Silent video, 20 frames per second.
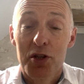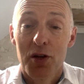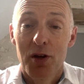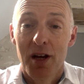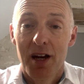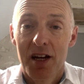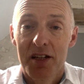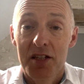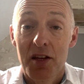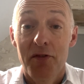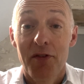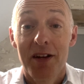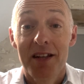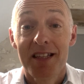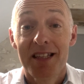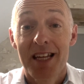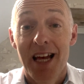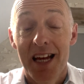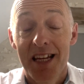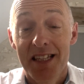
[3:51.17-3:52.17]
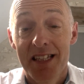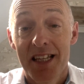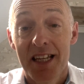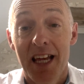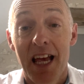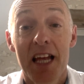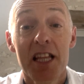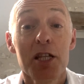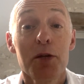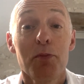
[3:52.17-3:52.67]
has a fantastic
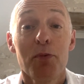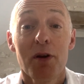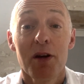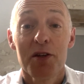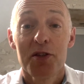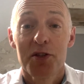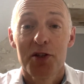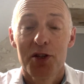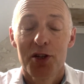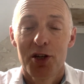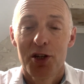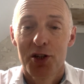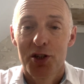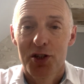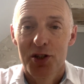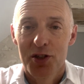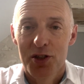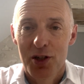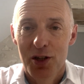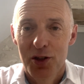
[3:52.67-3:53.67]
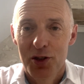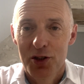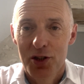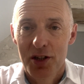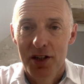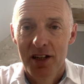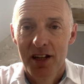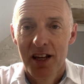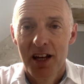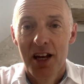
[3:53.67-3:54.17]
enterprise search
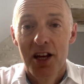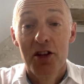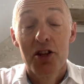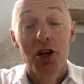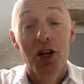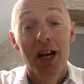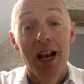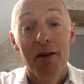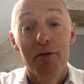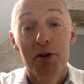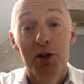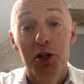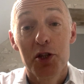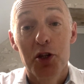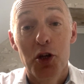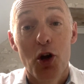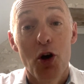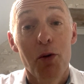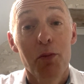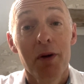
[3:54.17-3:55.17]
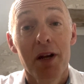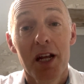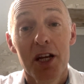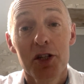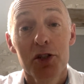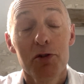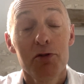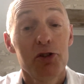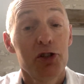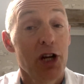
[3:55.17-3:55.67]
solution that leverages a
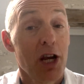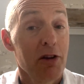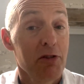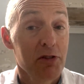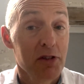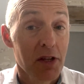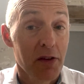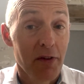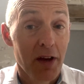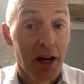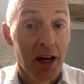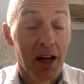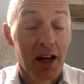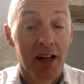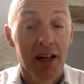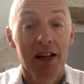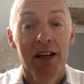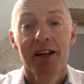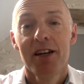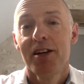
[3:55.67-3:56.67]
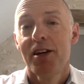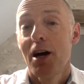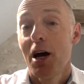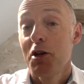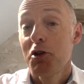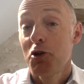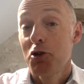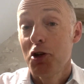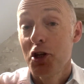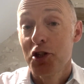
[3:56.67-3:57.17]
combination of generative AI and
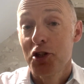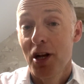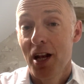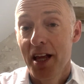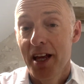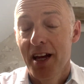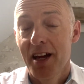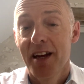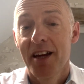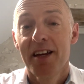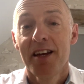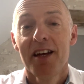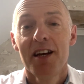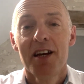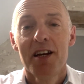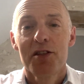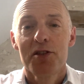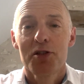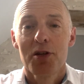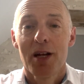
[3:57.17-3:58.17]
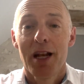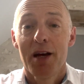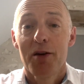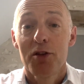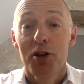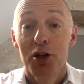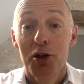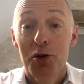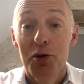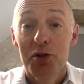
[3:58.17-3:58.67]
traditional AI to allow
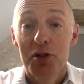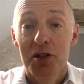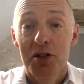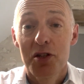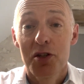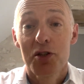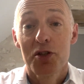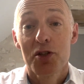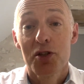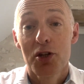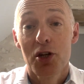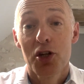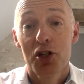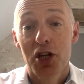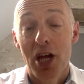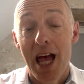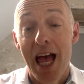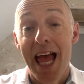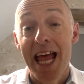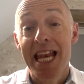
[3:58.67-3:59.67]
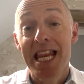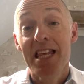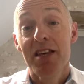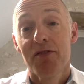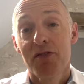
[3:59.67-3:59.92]
the user to search any of